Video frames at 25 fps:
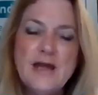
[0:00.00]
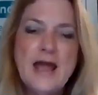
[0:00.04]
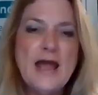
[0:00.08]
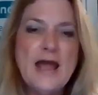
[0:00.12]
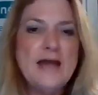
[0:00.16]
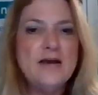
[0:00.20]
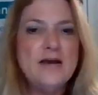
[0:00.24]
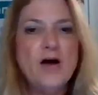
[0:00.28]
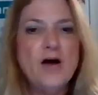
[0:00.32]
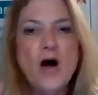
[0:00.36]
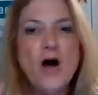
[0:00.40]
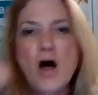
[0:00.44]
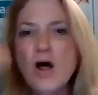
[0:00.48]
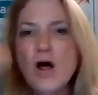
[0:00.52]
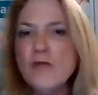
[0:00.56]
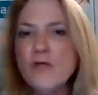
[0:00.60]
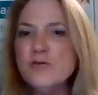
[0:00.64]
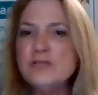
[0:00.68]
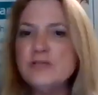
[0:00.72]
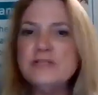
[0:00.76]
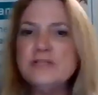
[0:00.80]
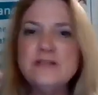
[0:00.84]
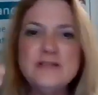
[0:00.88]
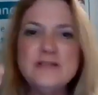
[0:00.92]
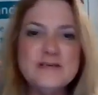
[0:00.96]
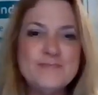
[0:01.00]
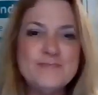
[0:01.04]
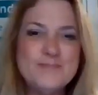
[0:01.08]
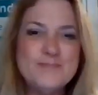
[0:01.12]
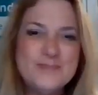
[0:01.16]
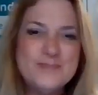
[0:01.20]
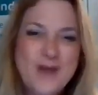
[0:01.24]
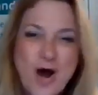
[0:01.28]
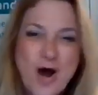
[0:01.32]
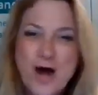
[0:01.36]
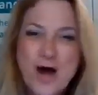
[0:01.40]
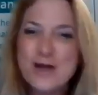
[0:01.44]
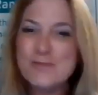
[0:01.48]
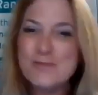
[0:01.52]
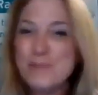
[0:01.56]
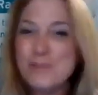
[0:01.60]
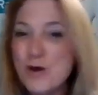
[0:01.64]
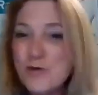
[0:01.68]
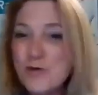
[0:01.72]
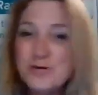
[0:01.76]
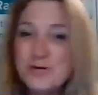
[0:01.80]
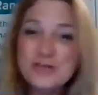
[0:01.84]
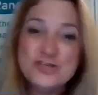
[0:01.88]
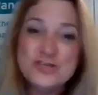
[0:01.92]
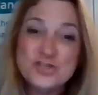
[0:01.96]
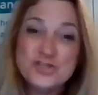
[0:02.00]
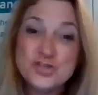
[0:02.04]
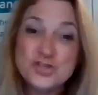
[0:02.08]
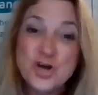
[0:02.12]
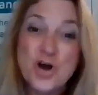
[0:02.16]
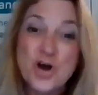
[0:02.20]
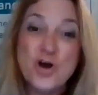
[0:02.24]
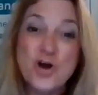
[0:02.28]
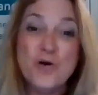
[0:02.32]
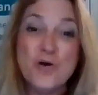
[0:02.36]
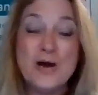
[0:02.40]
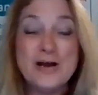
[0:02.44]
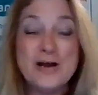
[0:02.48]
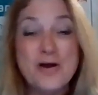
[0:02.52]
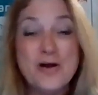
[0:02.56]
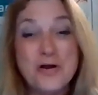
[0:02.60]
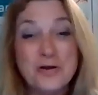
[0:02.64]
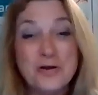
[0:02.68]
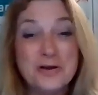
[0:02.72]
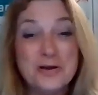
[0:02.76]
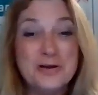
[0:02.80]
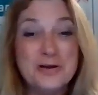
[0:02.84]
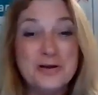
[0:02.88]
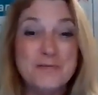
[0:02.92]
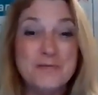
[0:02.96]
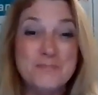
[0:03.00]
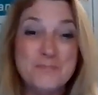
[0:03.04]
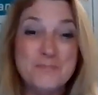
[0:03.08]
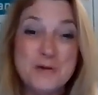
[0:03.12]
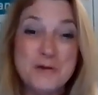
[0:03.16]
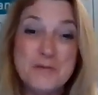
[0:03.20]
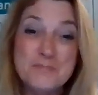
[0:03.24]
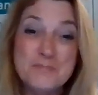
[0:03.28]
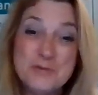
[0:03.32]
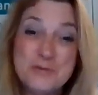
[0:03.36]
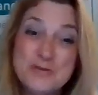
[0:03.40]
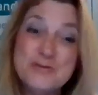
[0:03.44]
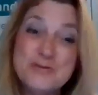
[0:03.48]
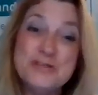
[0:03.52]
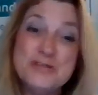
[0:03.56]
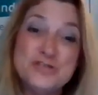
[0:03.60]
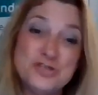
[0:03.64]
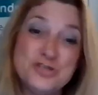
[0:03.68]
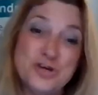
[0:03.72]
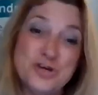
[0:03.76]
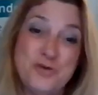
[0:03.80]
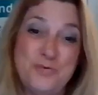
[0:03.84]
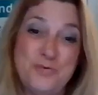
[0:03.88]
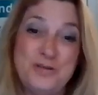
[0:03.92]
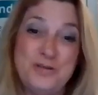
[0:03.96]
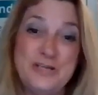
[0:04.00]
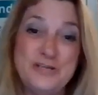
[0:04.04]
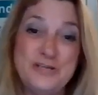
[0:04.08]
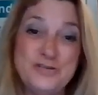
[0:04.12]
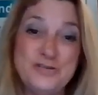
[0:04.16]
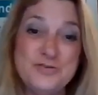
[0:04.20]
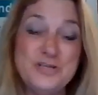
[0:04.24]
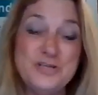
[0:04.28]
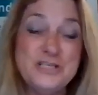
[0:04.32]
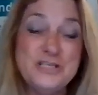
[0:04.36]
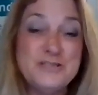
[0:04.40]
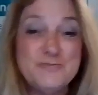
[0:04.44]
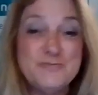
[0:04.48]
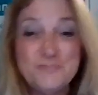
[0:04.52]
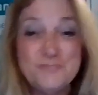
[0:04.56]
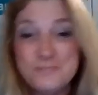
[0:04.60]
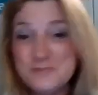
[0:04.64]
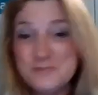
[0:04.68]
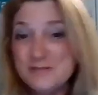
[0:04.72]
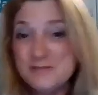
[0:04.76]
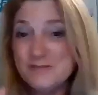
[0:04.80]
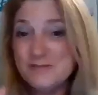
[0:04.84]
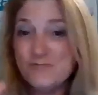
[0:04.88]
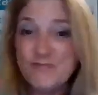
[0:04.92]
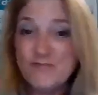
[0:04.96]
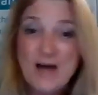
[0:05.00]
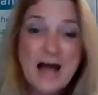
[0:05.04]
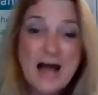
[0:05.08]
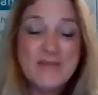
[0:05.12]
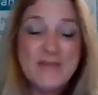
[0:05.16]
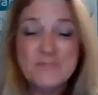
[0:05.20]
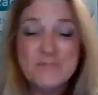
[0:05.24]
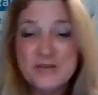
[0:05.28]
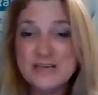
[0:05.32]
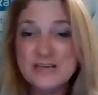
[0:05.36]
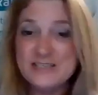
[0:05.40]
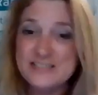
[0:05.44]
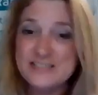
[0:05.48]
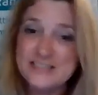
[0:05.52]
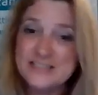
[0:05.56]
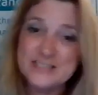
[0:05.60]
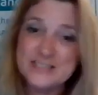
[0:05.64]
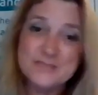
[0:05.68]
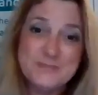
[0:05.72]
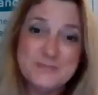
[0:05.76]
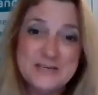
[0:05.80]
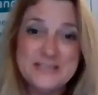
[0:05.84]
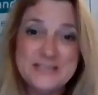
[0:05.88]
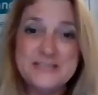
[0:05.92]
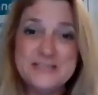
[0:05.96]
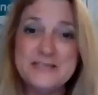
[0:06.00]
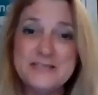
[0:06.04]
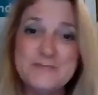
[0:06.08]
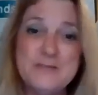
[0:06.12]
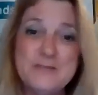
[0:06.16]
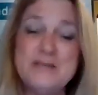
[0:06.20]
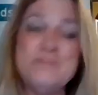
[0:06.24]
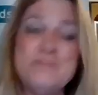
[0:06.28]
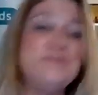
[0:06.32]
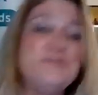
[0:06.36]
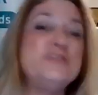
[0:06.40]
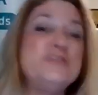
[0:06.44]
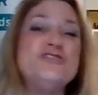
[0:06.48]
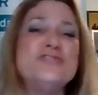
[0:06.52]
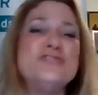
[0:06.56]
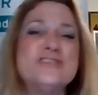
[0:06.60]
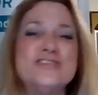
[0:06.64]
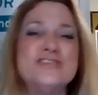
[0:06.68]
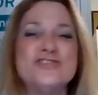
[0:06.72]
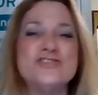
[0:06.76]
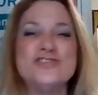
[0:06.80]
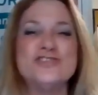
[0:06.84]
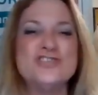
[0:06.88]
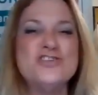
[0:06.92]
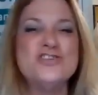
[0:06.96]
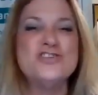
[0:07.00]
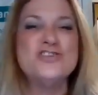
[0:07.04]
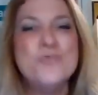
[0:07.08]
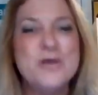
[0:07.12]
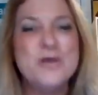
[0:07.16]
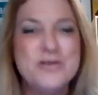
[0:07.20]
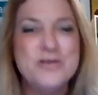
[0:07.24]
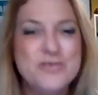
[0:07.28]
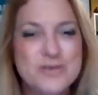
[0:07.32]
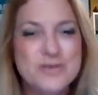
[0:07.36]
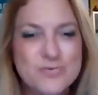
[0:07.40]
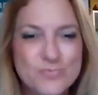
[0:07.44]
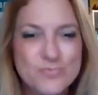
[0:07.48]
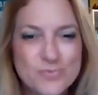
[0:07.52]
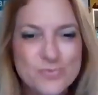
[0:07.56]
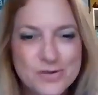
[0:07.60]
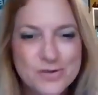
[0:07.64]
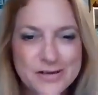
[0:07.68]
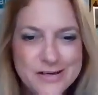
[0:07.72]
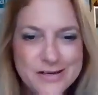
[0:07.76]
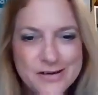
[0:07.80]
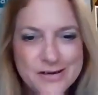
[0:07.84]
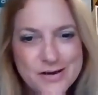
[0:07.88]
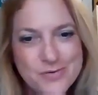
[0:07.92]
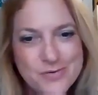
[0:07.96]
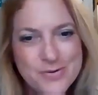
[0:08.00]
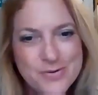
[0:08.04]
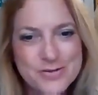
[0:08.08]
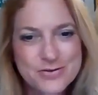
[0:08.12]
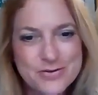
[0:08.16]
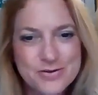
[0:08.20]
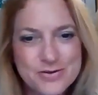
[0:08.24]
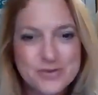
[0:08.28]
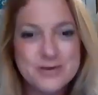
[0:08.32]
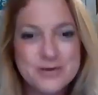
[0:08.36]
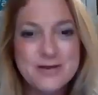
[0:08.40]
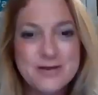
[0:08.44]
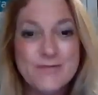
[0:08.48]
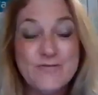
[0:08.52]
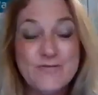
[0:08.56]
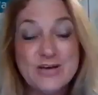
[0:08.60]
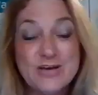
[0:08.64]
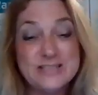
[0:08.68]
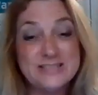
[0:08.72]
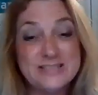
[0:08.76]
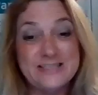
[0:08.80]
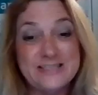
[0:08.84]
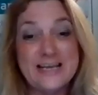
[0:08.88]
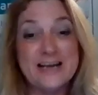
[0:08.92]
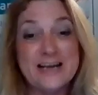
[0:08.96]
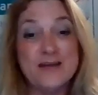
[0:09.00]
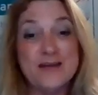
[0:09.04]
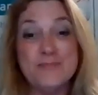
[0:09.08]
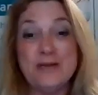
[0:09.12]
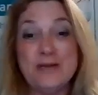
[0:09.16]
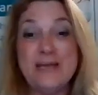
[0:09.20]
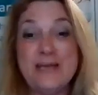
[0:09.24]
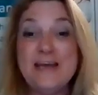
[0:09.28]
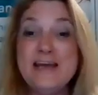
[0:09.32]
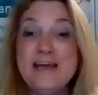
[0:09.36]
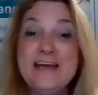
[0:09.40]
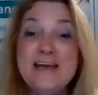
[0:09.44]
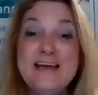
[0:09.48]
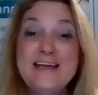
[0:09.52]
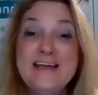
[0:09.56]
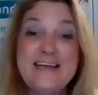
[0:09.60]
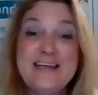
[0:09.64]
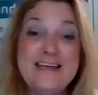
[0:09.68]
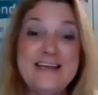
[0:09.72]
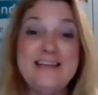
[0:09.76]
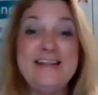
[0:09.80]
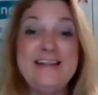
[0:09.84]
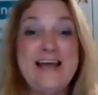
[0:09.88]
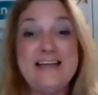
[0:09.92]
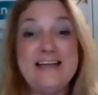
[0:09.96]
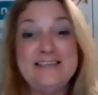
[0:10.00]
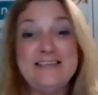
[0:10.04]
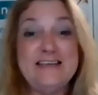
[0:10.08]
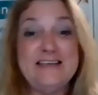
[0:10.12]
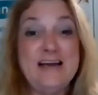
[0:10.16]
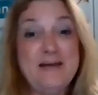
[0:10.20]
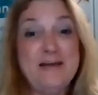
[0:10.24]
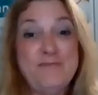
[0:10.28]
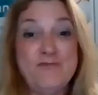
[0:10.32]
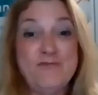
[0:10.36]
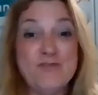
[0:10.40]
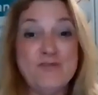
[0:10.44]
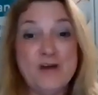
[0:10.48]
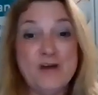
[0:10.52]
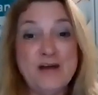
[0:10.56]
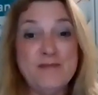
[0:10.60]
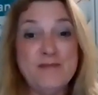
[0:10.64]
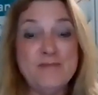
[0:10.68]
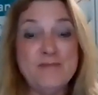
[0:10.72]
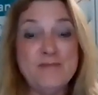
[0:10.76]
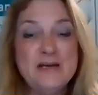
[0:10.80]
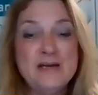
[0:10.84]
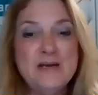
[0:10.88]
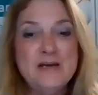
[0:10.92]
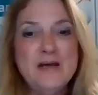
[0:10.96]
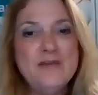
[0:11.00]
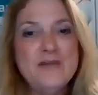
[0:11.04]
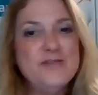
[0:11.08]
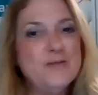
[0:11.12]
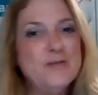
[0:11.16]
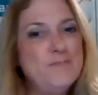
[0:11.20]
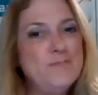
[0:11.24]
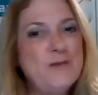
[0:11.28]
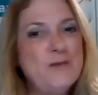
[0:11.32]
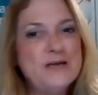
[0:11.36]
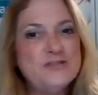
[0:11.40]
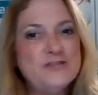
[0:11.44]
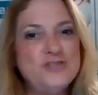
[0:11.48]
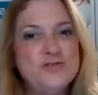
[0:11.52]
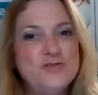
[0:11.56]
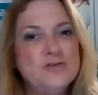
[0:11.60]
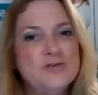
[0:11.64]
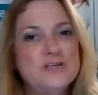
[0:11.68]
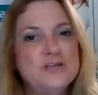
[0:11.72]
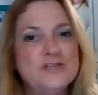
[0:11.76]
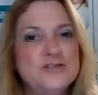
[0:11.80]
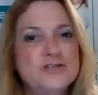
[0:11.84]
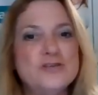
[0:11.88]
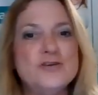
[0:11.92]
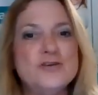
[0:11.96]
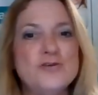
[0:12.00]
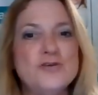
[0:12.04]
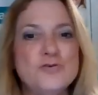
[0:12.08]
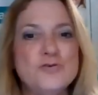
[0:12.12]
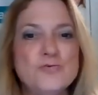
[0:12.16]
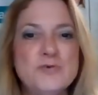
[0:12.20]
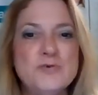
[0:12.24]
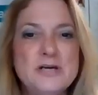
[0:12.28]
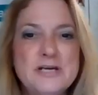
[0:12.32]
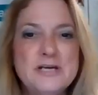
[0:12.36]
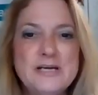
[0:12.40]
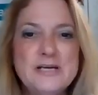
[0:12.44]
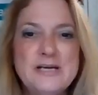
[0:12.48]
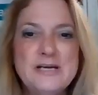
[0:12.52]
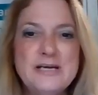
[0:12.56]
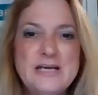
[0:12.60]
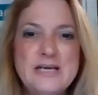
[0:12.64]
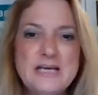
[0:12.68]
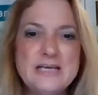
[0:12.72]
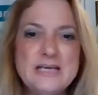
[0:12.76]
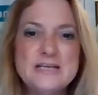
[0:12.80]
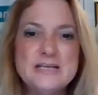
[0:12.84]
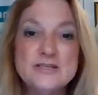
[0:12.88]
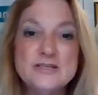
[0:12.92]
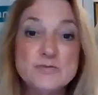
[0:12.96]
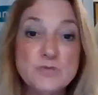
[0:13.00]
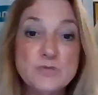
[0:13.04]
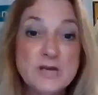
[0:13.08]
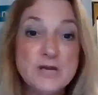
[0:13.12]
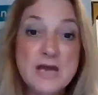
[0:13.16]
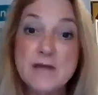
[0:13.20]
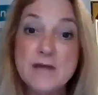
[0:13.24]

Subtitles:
and all the dog and pony show, I call it a beauty show when they do these 5-minute, 6-minute, 10-minute pitches, because there's no way you can really know whether you're going to invest in that company in that time frame. The best you can do is